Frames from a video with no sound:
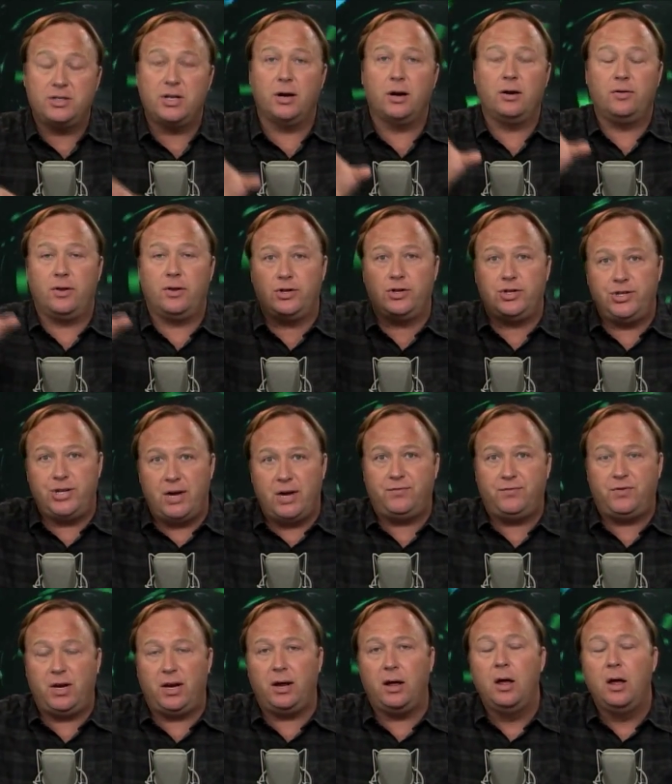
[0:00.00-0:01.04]
They're
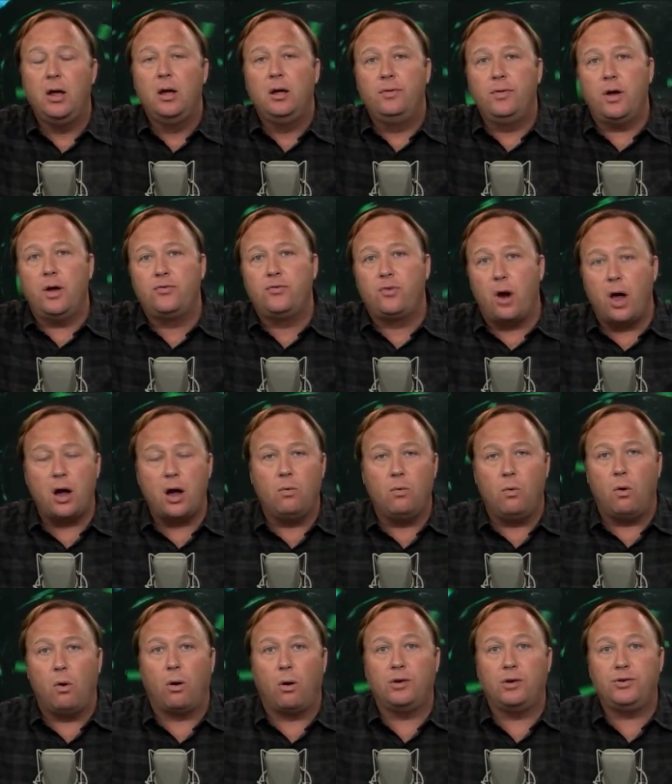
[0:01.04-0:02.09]
shifting the drug
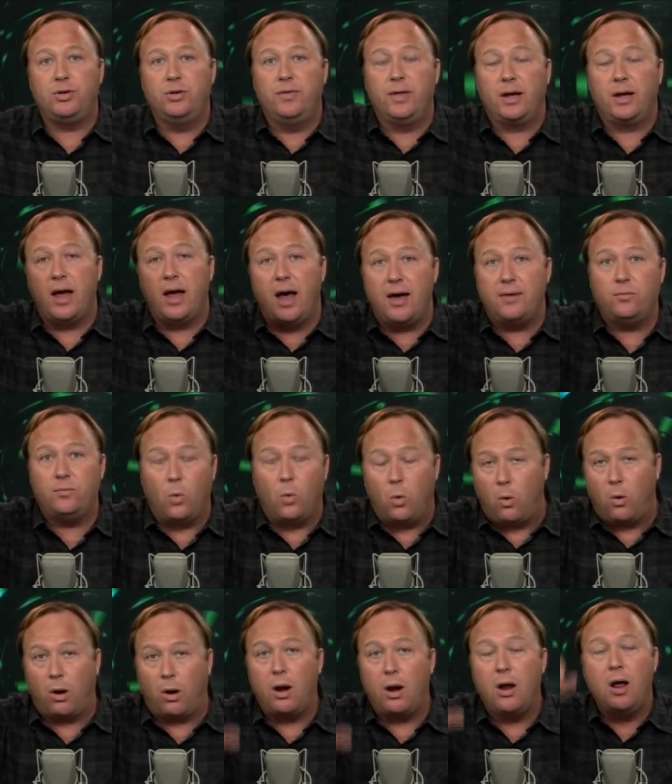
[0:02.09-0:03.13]
war to the gun
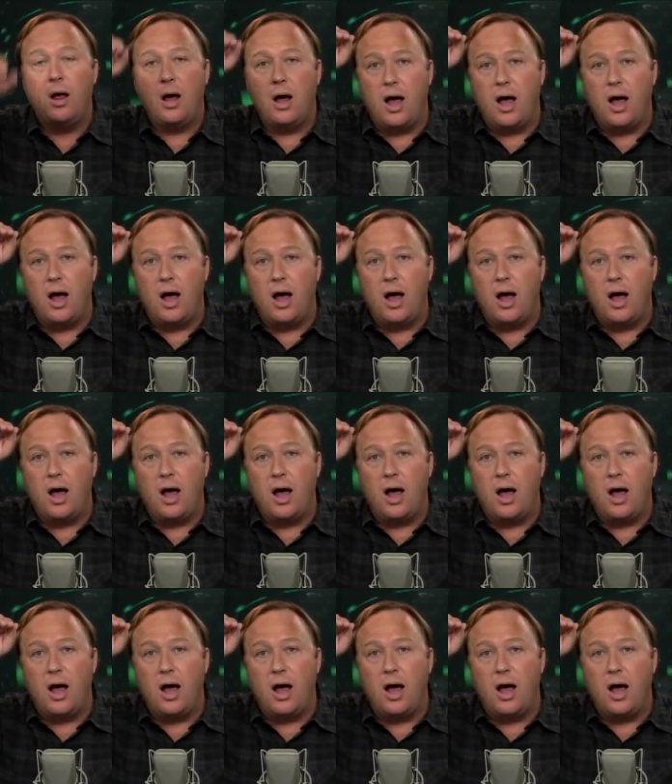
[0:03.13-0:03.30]
war